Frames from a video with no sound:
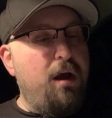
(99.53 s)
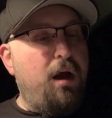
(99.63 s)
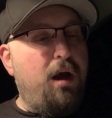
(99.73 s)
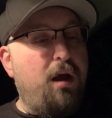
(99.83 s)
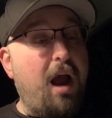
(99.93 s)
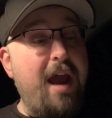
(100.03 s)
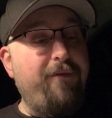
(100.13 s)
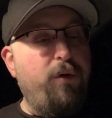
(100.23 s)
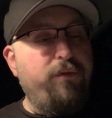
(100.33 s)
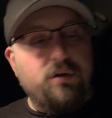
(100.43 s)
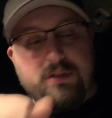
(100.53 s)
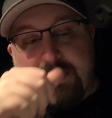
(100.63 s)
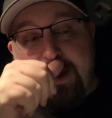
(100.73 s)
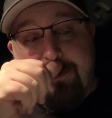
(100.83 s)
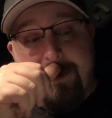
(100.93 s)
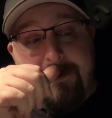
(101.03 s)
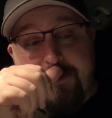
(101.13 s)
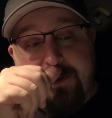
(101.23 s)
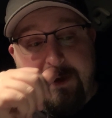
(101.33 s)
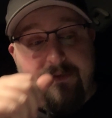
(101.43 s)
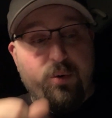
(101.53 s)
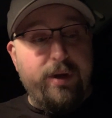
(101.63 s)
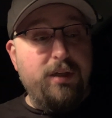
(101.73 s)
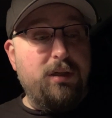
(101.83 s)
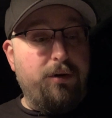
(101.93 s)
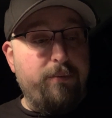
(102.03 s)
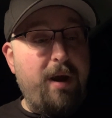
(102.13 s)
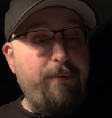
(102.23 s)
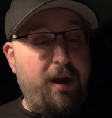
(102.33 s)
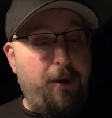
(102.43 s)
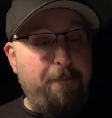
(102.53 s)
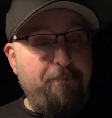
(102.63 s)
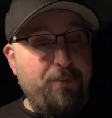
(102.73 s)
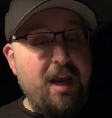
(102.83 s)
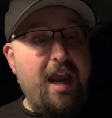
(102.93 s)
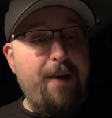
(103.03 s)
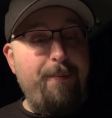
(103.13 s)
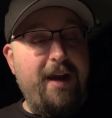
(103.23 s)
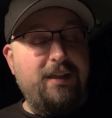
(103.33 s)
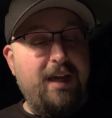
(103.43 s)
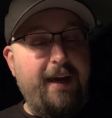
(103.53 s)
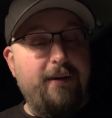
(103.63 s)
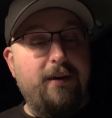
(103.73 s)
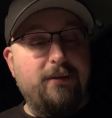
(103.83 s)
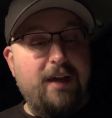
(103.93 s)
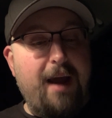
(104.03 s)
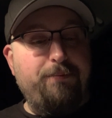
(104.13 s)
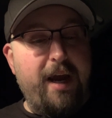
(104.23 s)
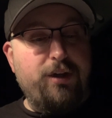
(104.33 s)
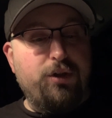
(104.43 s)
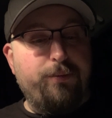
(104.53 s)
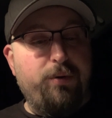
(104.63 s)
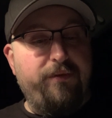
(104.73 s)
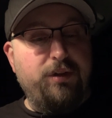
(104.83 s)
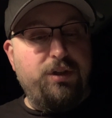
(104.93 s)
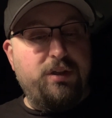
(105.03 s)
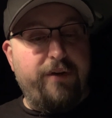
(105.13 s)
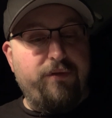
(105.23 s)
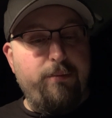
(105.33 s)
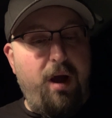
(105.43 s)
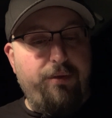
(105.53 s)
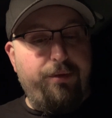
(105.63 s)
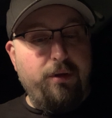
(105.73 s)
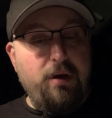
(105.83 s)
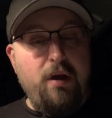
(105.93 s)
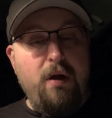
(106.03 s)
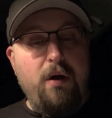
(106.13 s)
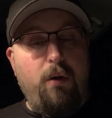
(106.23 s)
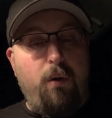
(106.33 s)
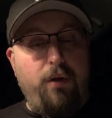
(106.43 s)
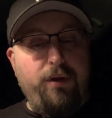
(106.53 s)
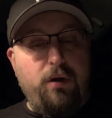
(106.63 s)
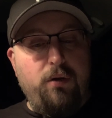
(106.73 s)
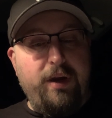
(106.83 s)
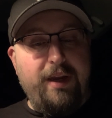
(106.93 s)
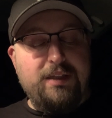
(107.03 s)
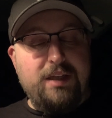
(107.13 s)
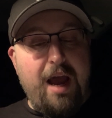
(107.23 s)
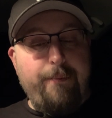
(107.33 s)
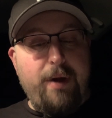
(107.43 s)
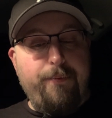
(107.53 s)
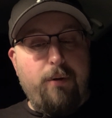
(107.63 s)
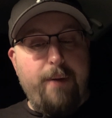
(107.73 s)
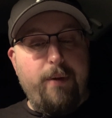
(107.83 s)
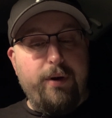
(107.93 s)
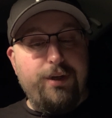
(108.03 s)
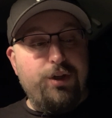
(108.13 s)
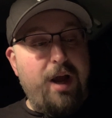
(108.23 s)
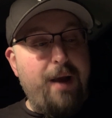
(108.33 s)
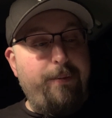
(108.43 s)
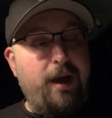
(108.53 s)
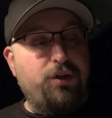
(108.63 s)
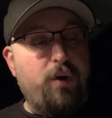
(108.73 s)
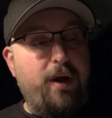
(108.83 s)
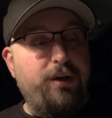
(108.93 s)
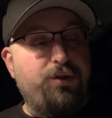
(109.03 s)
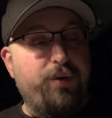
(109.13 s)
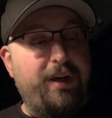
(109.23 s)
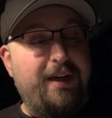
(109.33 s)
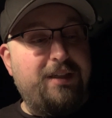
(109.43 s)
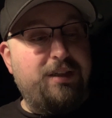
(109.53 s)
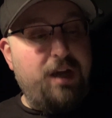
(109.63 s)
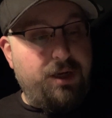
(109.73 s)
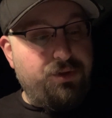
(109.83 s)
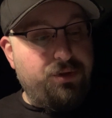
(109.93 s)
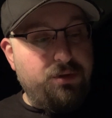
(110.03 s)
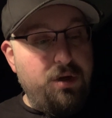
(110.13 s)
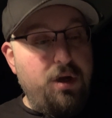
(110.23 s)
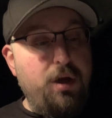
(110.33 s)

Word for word: Uh, I have over 700 deliveries under my belt and maintain top dasher privileges every month. Although it is not my primary job, I try to treat it as such.